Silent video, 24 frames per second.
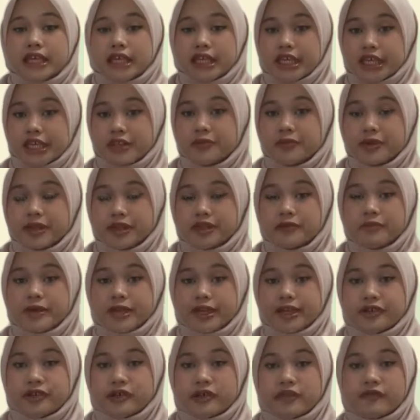In marine
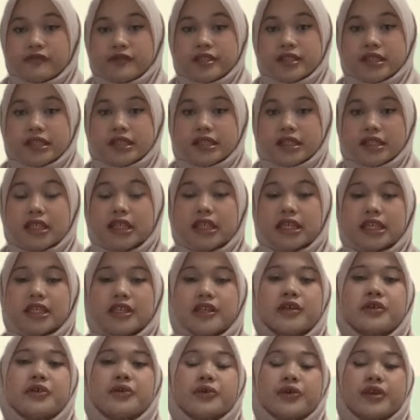biodiversity, it
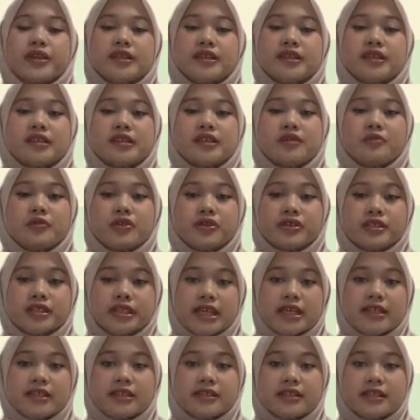increases the
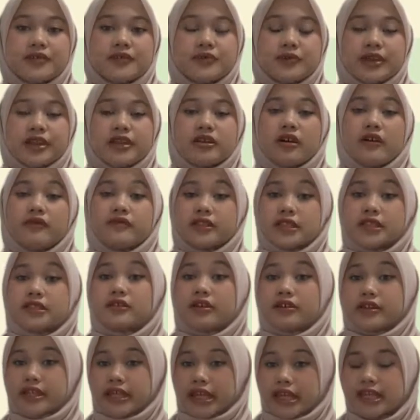mortality rate of this
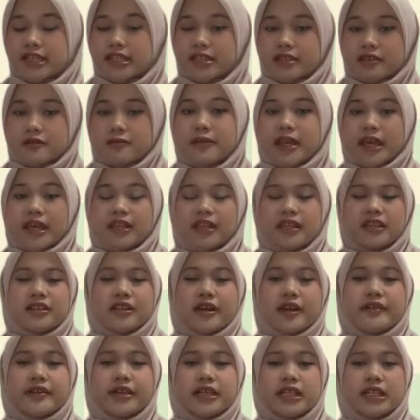organism and
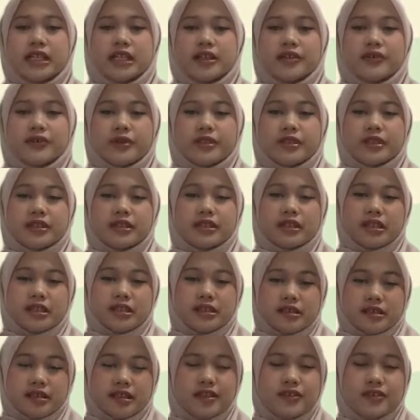indirectly increasing the
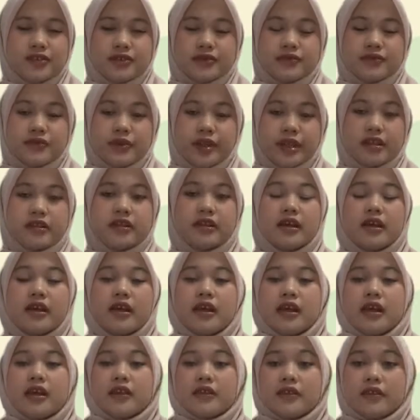extinction rate.
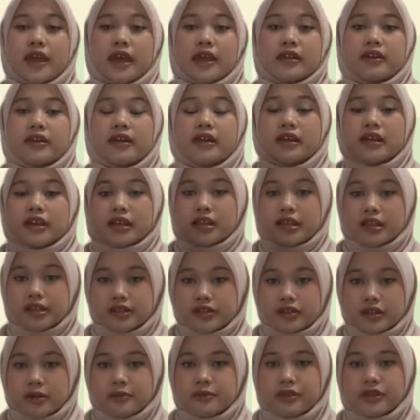Then, it
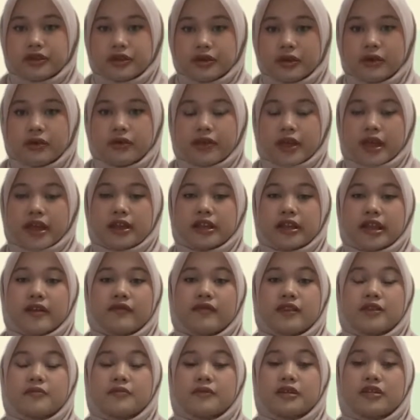disrupts the growth and
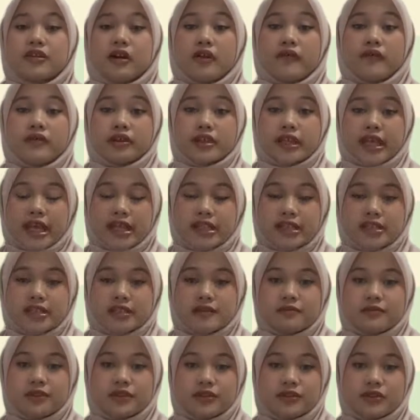development of
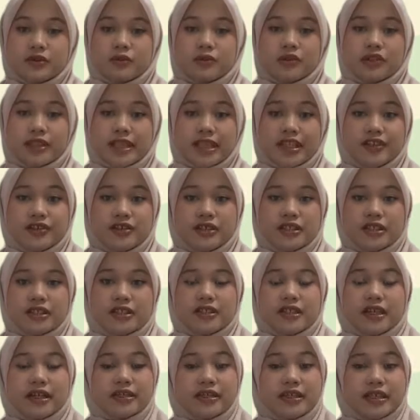organisms due to mutation in
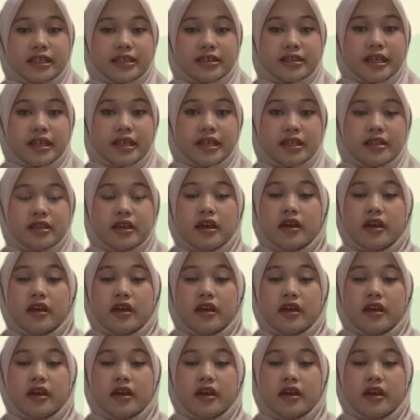their DNA.